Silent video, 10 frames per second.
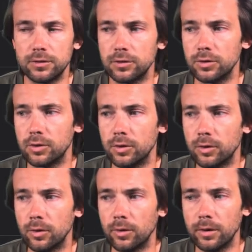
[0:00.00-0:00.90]

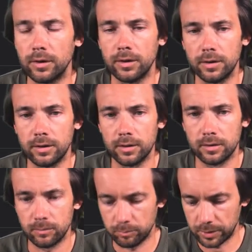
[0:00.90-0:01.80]
to
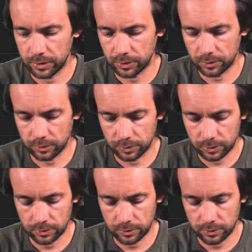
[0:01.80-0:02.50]
build